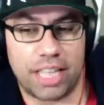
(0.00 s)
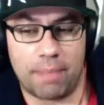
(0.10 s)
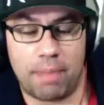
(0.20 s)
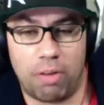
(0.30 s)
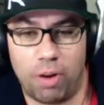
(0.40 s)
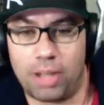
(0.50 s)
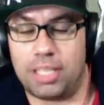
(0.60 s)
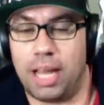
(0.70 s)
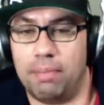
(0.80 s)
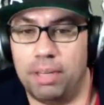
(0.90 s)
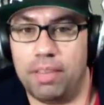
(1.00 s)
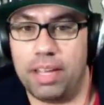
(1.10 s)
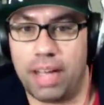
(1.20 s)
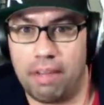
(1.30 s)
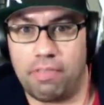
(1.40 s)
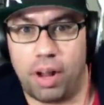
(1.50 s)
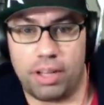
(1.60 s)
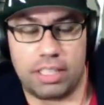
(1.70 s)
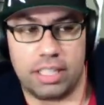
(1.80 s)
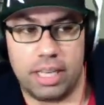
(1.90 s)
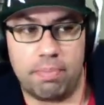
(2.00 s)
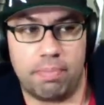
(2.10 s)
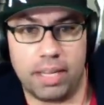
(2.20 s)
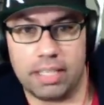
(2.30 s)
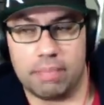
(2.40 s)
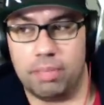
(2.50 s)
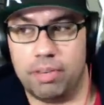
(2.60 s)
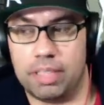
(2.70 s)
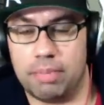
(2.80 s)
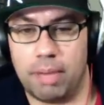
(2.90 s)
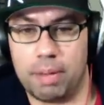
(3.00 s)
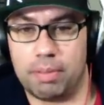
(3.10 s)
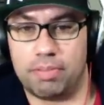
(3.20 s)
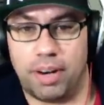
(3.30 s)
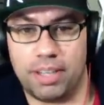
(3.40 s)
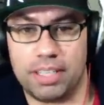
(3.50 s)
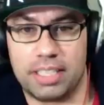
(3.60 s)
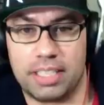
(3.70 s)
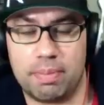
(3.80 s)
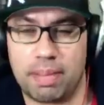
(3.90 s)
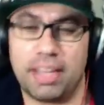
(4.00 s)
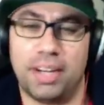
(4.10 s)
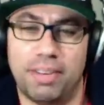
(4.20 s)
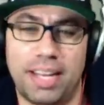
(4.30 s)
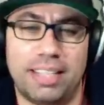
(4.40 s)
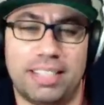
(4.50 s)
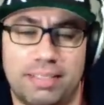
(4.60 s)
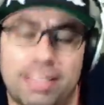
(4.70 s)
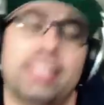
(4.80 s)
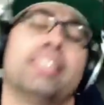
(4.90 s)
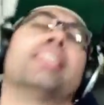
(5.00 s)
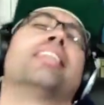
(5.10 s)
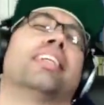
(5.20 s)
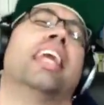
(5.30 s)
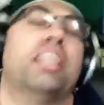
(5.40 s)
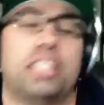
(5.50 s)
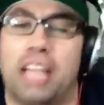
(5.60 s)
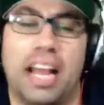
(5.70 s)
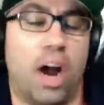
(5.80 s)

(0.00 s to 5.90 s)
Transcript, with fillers: time I watch that movie, I fall asleep because the movie's about people falling asleep. I'm like, you know what? That's I just, it's a good I